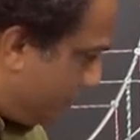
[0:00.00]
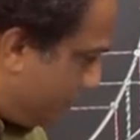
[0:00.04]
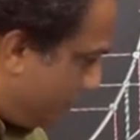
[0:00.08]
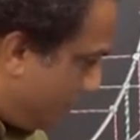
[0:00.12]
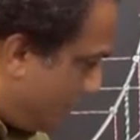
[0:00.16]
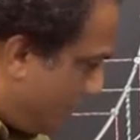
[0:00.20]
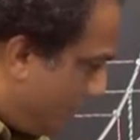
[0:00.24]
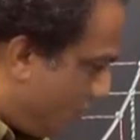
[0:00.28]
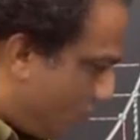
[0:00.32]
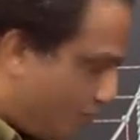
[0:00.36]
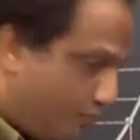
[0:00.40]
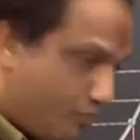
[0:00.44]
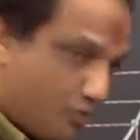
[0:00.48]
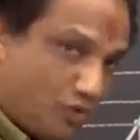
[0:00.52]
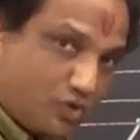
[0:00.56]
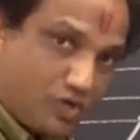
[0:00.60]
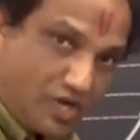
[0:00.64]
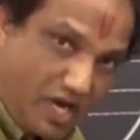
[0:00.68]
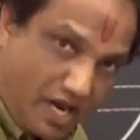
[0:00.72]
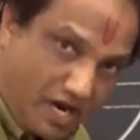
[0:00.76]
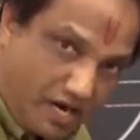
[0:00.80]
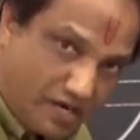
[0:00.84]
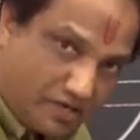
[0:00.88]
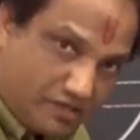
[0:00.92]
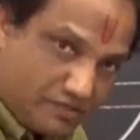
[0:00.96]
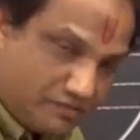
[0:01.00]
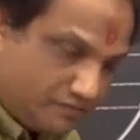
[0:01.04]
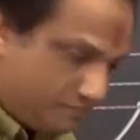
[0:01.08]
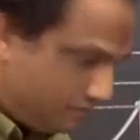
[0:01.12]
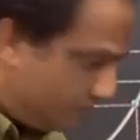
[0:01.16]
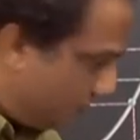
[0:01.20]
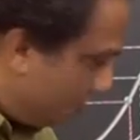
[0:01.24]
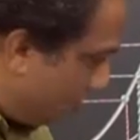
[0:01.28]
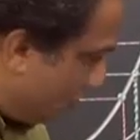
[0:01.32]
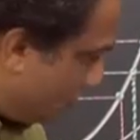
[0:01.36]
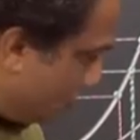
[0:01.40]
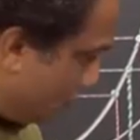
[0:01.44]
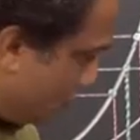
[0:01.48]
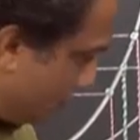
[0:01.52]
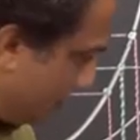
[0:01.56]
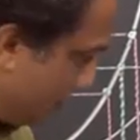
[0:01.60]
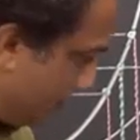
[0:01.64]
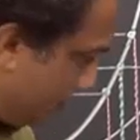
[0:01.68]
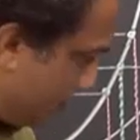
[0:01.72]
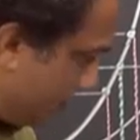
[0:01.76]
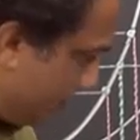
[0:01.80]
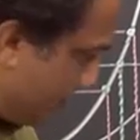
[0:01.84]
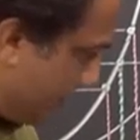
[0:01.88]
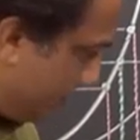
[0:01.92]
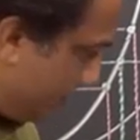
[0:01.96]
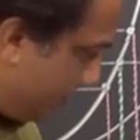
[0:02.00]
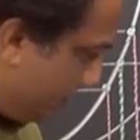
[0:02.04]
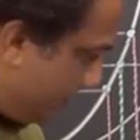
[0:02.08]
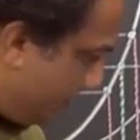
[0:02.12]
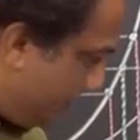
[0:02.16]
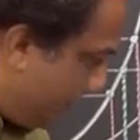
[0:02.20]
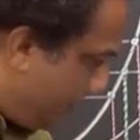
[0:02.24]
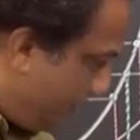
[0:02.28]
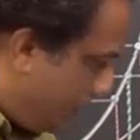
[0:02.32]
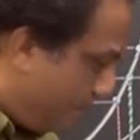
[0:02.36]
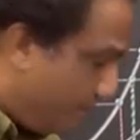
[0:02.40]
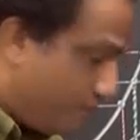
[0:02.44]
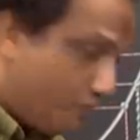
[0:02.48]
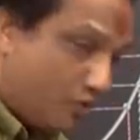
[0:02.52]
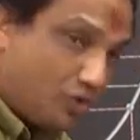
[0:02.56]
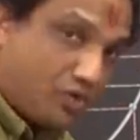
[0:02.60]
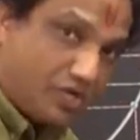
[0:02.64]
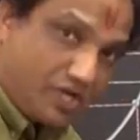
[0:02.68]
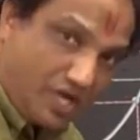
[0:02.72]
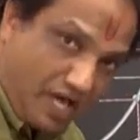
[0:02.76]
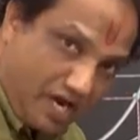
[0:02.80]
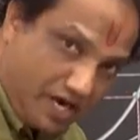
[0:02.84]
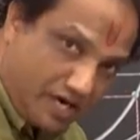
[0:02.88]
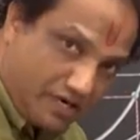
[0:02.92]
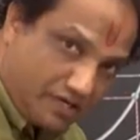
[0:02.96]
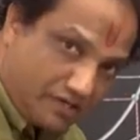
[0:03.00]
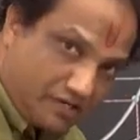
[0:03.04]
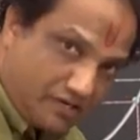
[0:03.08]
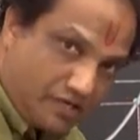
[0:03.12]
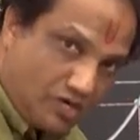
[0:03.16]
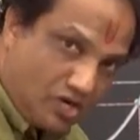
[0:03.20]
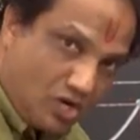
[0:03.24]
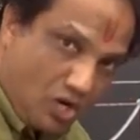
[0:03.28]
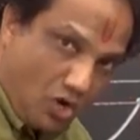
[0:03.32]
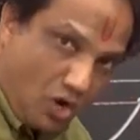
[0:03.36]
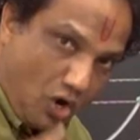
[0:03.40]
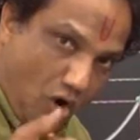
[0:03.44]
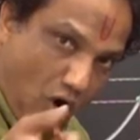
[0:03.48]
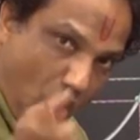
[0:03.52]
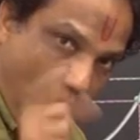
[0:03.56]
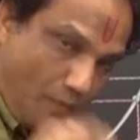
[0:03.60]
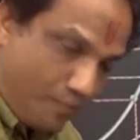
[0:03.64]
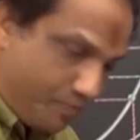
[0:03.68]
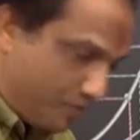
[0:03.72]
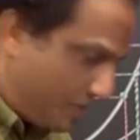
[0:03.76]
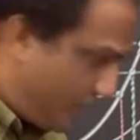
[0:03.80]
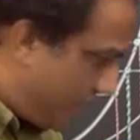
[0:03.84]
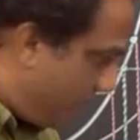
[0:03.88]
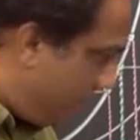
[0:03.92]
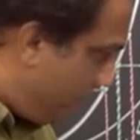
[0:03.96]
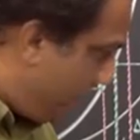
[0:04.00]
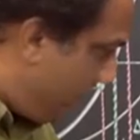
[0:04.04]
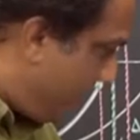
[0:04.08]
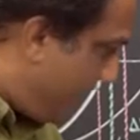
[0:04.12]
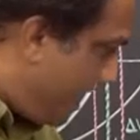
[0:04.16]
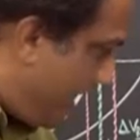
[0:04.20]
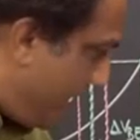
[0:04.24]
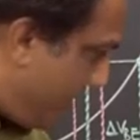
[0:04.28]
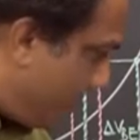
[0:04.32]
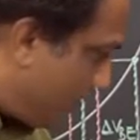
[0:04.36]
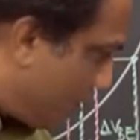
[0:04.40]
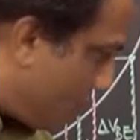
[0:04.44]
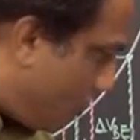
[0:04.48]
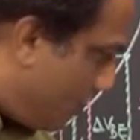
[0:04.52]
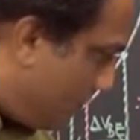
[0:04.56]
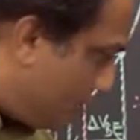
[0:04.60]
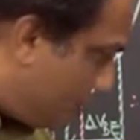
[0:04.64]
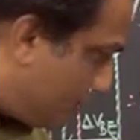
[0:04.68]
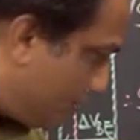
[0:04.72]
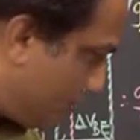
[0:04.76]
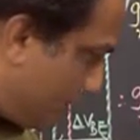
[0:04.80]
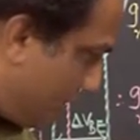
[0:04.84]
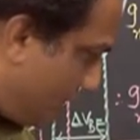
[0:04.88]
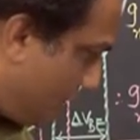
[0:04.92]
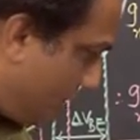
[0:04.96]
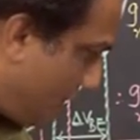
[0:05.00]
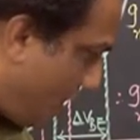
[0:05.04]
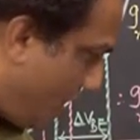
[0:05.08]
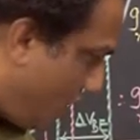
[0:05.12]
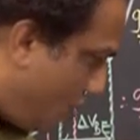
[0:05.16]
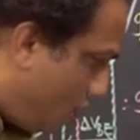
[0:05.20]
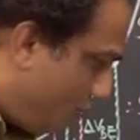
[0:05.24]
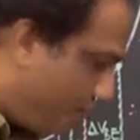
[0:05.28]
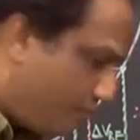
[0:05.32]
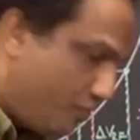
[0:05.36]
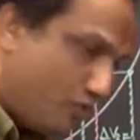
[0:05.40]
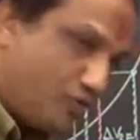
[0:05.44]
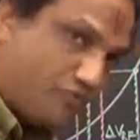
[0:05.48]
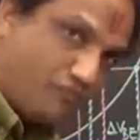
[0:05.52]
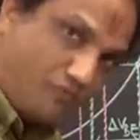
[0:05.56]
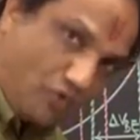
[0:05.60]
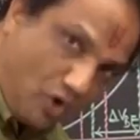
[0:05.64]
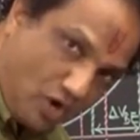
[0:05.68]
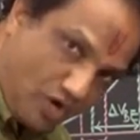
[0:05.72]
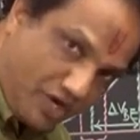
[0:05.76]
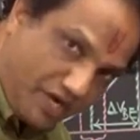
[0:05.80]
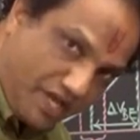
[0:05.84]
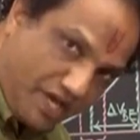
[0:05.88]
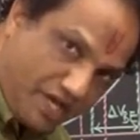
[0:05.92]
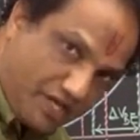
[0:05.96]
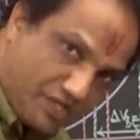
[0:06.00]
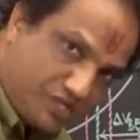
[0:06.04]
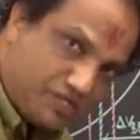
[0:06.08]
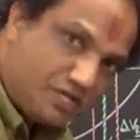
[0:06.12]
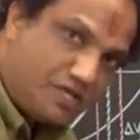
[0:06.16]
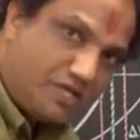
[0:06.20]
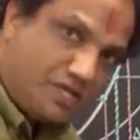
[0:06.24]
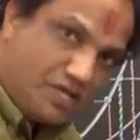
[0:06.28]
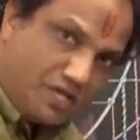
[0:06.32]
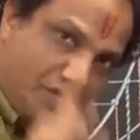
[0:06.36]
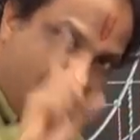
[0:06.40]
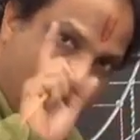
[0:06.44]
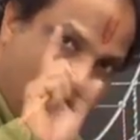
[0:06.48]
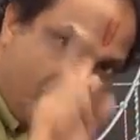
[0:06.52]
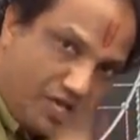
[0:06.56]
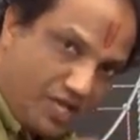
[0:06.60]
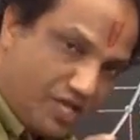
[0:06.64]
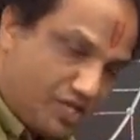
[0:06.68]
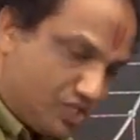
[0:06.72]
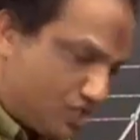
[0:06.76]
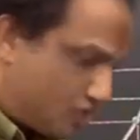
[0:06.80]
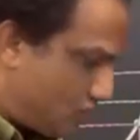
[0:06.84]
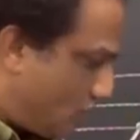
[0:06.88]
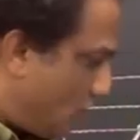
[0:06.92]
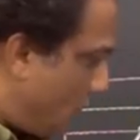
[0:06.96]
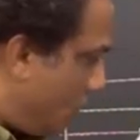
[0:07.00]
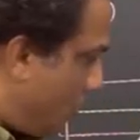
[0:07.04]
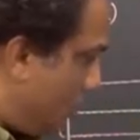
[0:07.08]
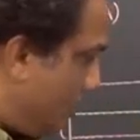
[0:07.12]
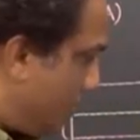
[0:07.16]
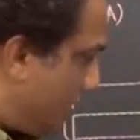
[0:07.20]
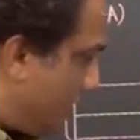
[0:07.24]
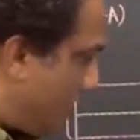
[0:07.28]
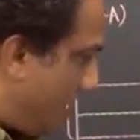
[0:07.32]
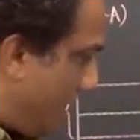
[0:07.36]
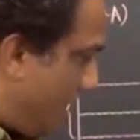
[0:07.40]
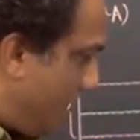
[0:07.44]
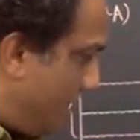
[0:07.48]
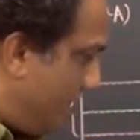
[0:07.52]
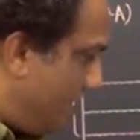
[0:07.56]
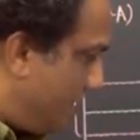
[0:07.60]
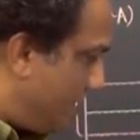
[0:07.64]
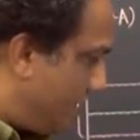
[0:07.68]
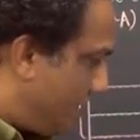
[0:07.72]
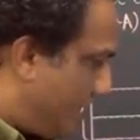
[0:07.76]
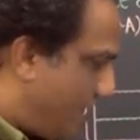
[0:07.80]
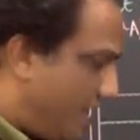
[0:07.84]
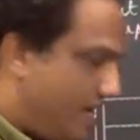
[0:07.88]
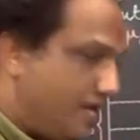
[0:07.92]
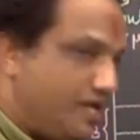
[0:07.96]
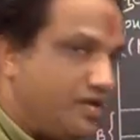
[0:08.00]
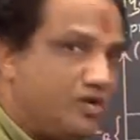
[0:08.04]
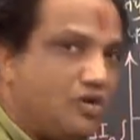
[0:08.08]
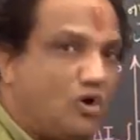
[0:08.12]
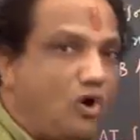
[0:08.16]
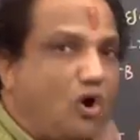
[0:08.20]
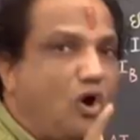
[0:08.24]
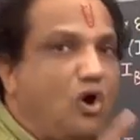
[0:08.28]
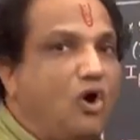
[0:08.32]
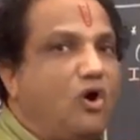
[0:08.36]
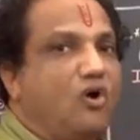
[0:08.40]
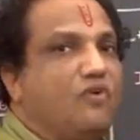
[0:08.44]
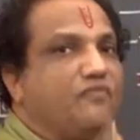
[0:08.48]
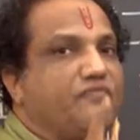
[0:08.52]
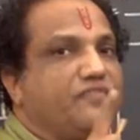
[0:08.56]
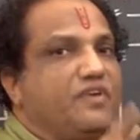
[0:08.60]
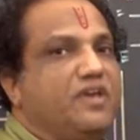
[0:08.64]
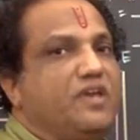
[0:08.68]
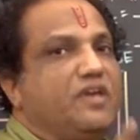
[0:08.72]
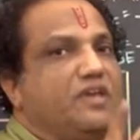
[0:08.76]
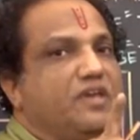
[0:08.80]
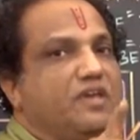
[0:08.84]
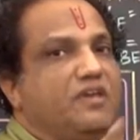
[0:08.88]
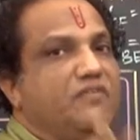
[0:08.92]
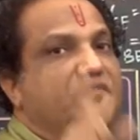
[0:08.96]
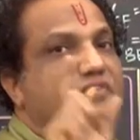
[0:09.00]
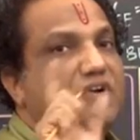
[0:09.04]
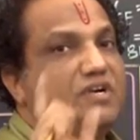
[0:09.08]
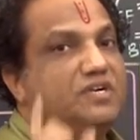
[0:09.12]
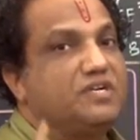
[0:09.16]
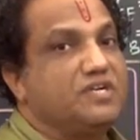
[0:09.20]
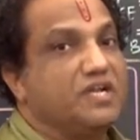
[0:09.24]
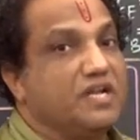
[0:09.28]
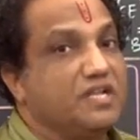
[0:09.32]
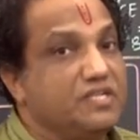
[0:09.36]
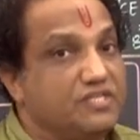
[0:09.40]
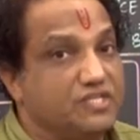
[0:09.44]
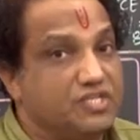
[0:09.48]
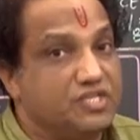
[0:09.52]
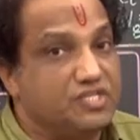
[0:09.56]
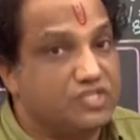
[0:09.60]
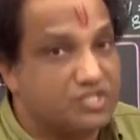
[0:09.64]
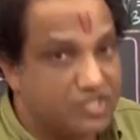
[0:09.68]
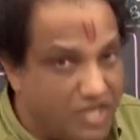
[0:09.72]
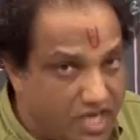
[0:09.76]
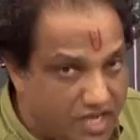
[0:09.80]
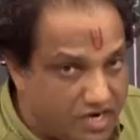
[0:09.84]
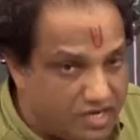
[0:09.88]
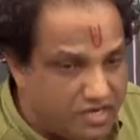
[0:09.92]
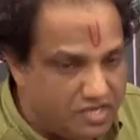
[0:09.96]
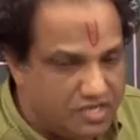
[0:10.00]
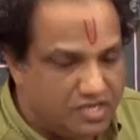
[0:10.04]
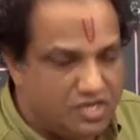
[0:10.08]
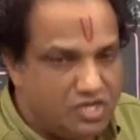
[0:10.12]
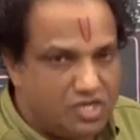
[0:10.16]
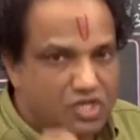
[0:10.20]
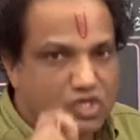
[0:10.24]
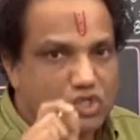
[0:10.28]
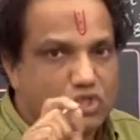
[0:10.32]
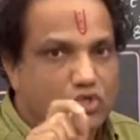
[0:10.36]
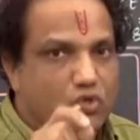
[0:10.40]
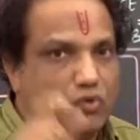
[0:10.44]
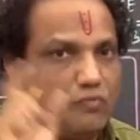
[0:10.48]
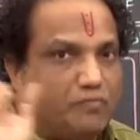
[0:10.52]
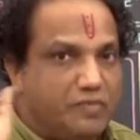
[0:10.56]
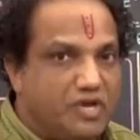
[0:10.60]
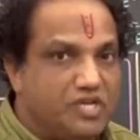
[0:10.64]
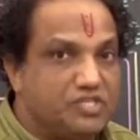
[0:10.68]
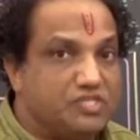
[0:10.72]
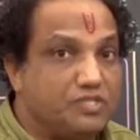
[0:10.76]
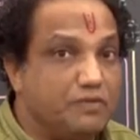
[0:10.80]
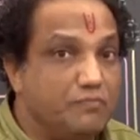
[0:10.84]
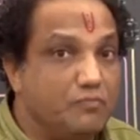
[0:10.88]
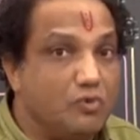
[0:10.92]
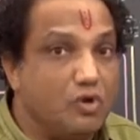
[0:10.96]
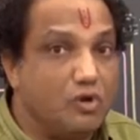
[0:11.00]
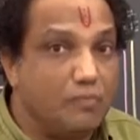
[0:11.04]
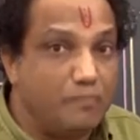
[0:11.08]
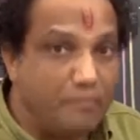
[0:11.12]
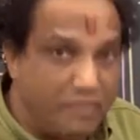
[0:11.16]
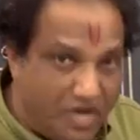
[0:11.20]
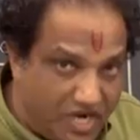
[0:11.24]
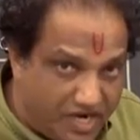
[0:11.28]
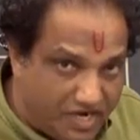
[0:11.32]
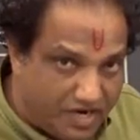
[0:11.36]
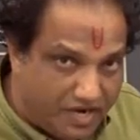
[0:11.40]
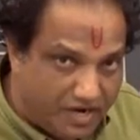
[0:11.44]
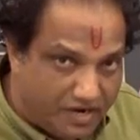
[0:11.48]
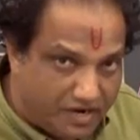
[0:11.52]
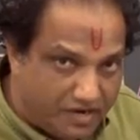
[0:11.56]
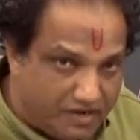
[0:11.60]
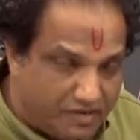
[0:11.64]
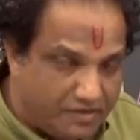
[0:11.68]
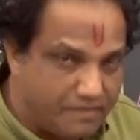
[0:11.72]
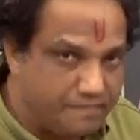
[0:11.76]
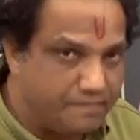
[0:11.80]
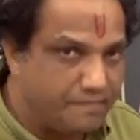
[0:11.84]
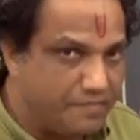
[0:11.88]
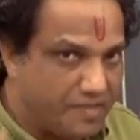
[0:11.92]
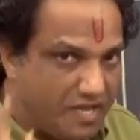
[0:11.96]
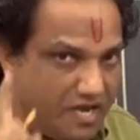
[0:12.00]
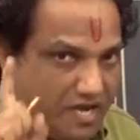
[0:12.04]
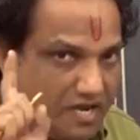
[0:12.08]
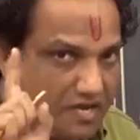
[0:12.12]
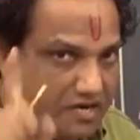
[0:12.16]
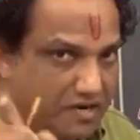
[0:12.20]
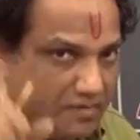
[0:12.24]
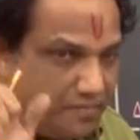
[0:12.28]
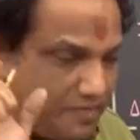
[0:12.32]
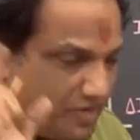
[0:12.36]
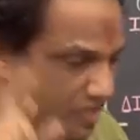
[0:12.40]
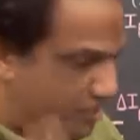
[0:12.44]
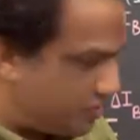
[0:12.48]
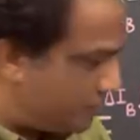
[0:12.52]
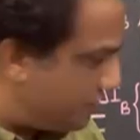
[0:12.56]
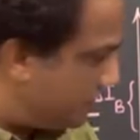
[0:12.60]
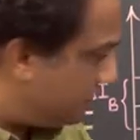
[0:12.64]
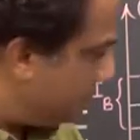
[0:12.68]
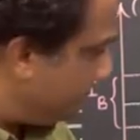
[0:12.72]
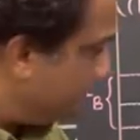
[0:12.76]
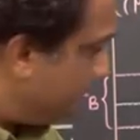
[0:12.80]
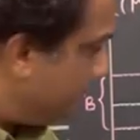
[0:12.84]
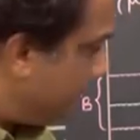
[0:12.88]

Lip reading: in output current to the change in input current obtained at constant output voltage is called current gain of a given transistor, shown by symbol beta. I repeat,